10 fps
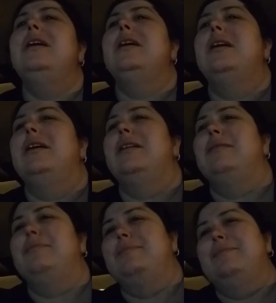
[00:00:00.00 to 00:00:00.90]

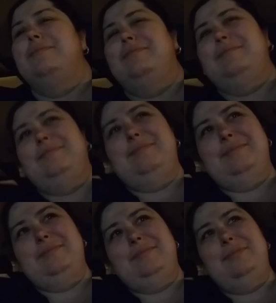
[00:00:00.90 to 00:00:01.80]
Um,
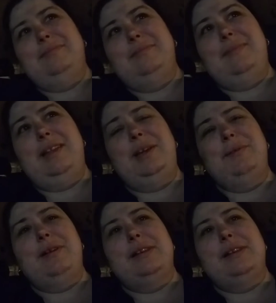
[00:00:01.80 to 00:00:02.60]
anyway,